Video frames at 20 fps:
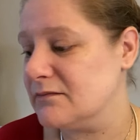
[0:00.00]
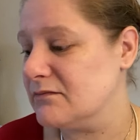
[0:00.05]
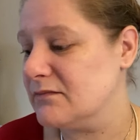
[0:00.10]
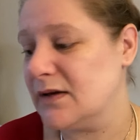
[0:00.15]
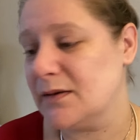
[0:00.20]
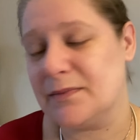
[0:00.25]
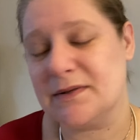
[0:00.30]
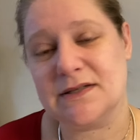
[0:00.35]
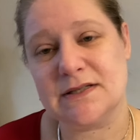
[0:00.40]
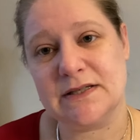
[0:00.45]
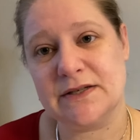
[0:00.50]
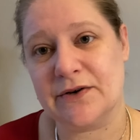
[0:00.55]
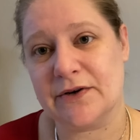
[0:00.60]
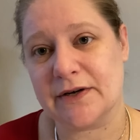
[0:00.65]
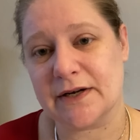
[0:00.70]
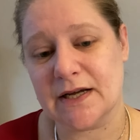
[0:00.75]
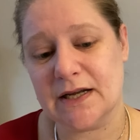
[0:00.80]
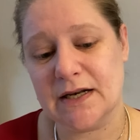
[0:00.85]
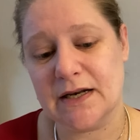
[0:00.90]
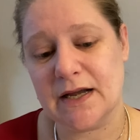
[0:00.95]
maybe see her
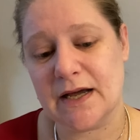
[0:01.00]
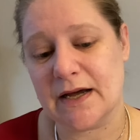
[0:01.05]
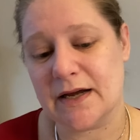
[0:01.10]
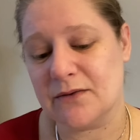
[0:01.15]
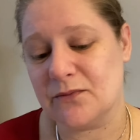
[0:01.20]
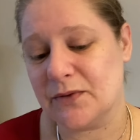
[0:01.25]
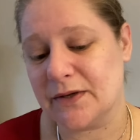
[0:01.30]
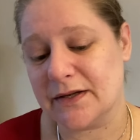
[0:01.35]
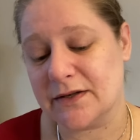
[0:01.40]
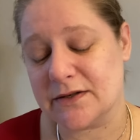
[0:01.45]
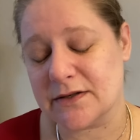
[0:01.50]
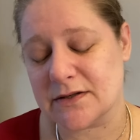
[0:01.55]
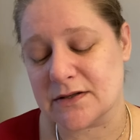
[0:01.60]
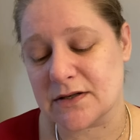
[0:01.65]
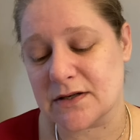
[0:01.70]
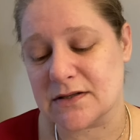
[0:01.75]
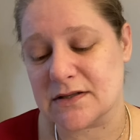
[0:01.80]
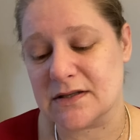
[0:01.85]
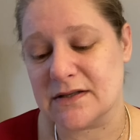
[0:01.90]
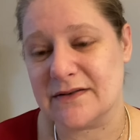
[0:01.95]
again and we can
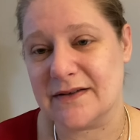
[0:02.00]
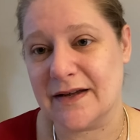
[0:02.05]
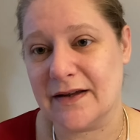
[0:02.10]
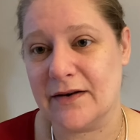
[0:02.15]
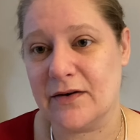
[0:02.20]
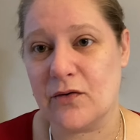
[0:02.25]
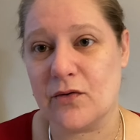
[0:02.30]
discuss it then,